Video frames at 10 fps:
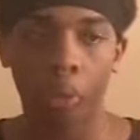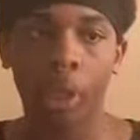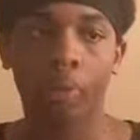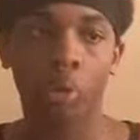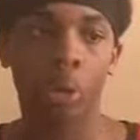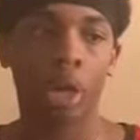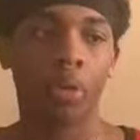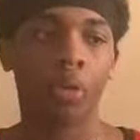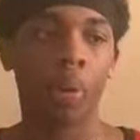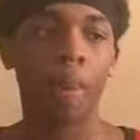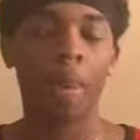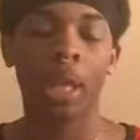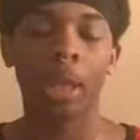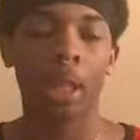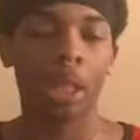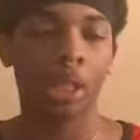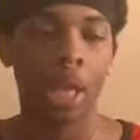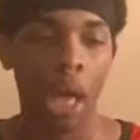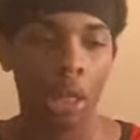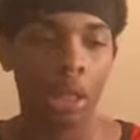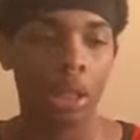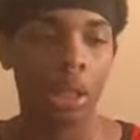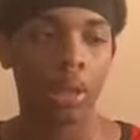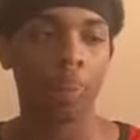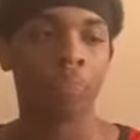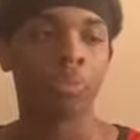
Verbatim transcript: We give you credit for being the talented